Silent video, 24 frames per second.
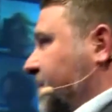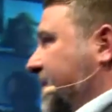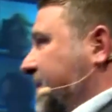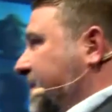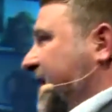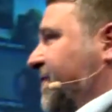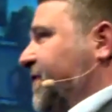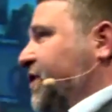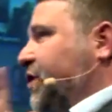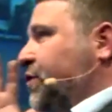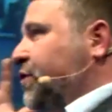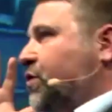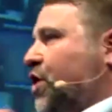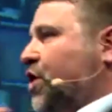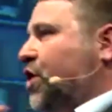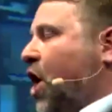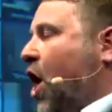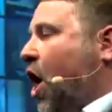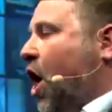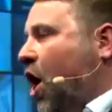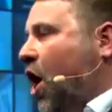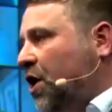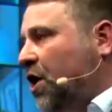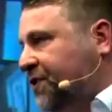If you
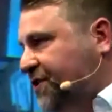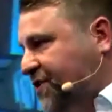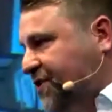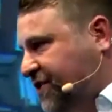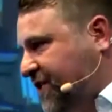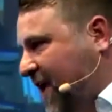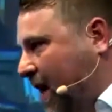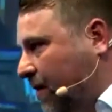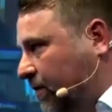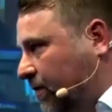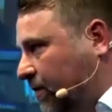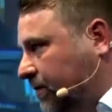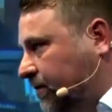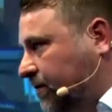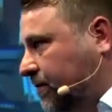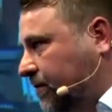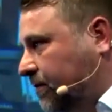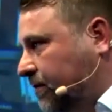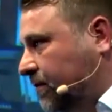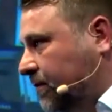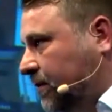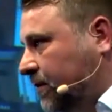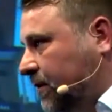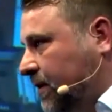can't sell,
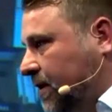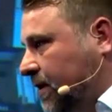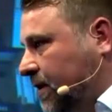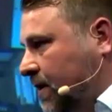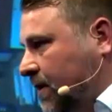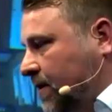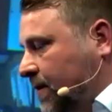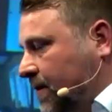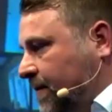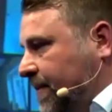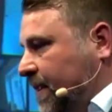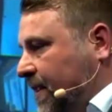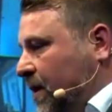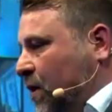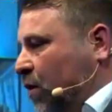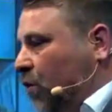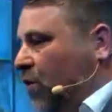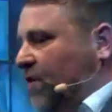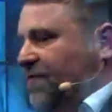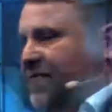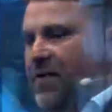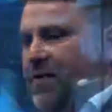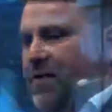or if you're